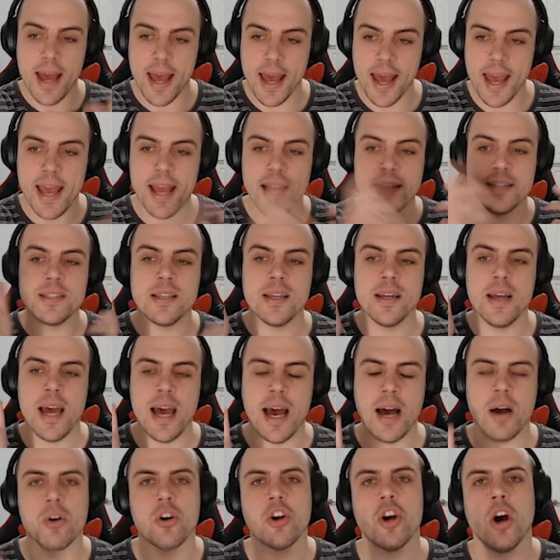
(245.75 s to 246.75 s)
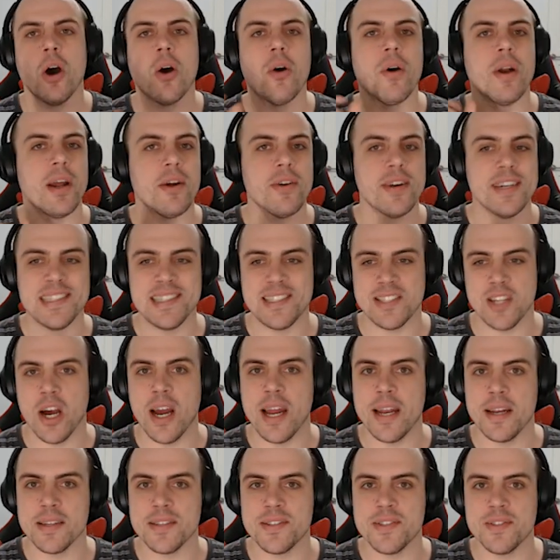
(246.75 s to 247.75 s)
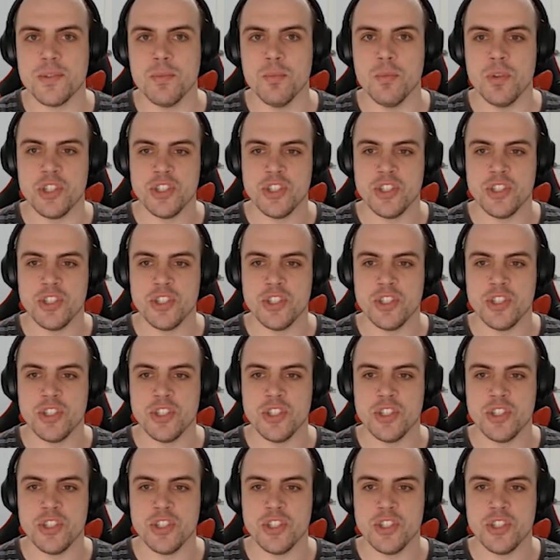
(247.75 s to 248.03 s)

and our coronary sinus,